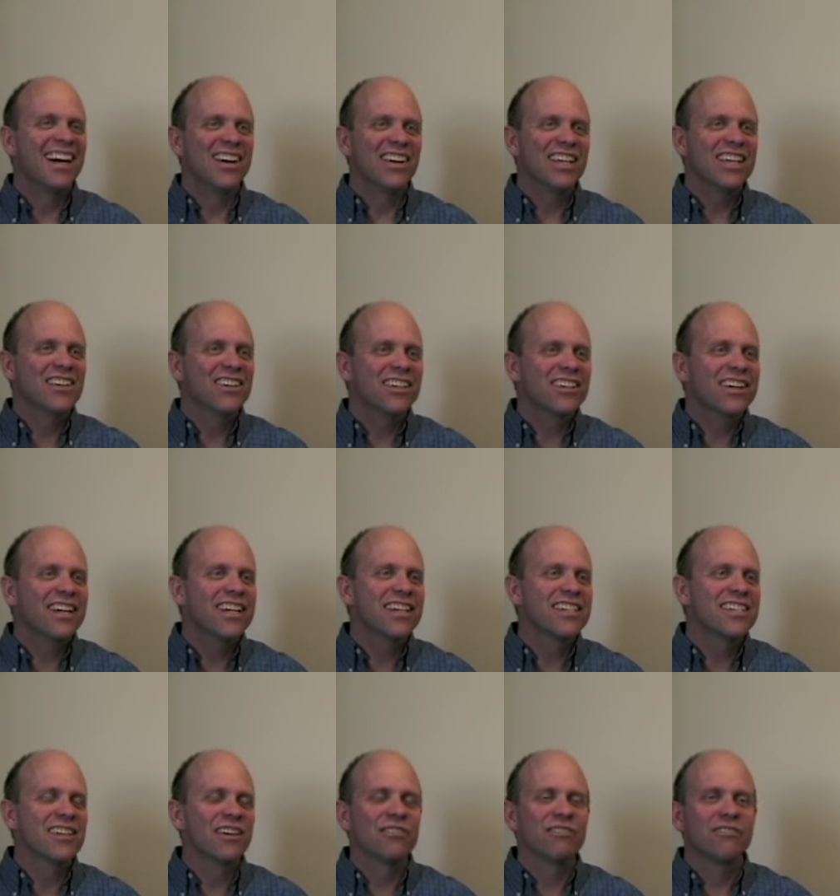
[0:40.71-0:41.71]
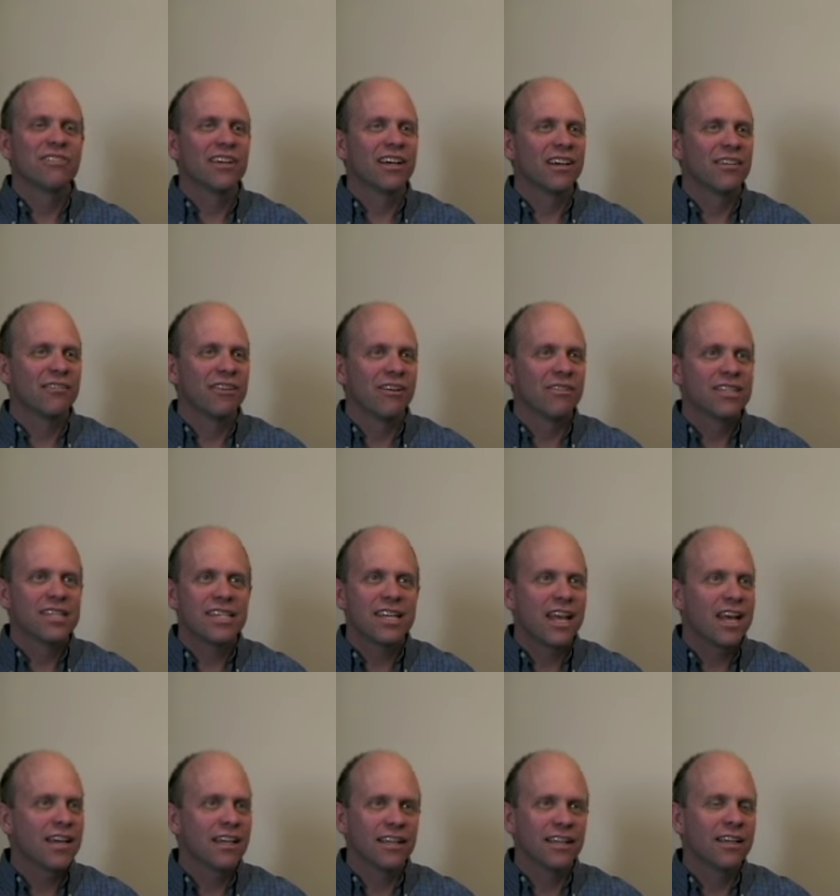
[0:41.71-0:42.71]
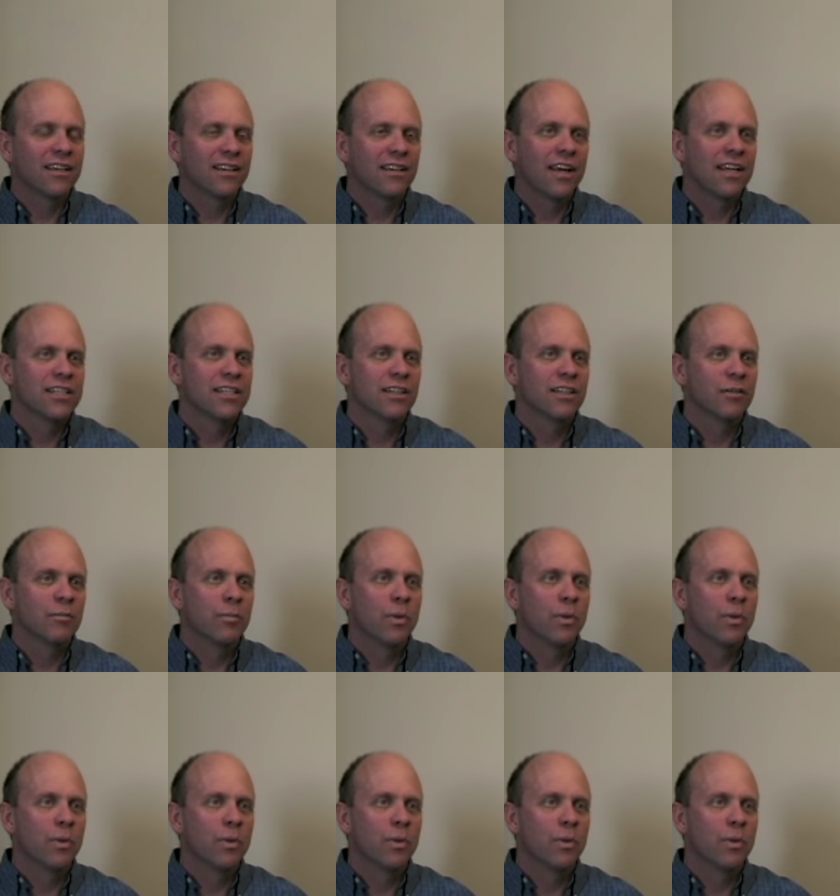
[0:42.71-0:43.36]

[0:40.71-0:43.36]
Uh, Eagle Creek is of, of outstanding ecological